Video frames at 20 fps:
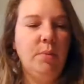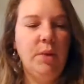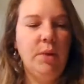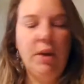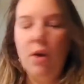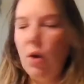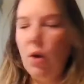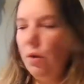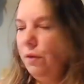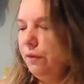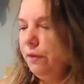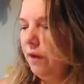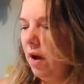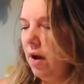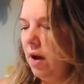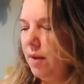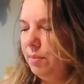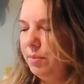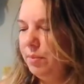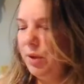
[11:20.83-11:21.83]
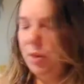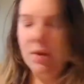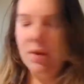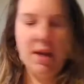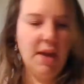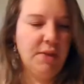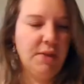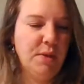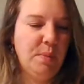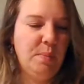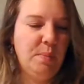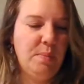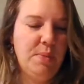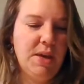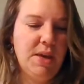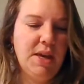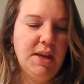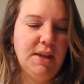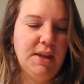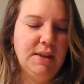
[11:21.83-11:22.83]
We go from Beauty and the
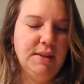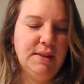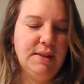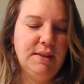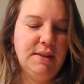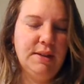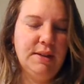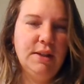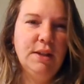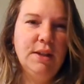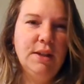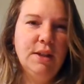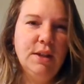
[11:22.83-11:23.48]
Beast.